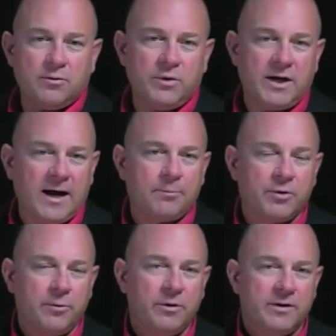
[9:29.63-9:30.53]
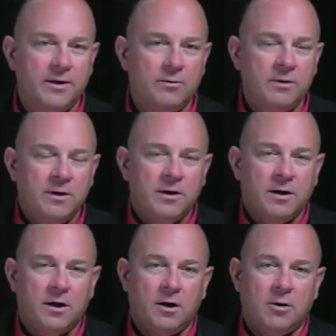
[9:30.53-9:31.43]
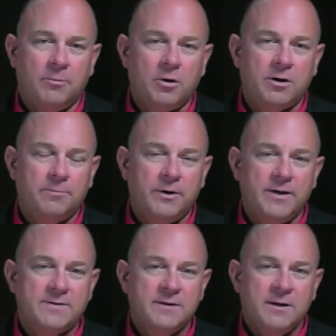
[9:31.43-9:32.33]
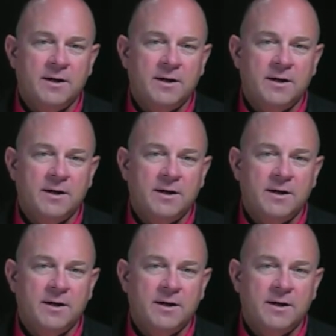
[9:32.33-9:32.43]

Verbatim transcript: we operate within uh, our marketplace,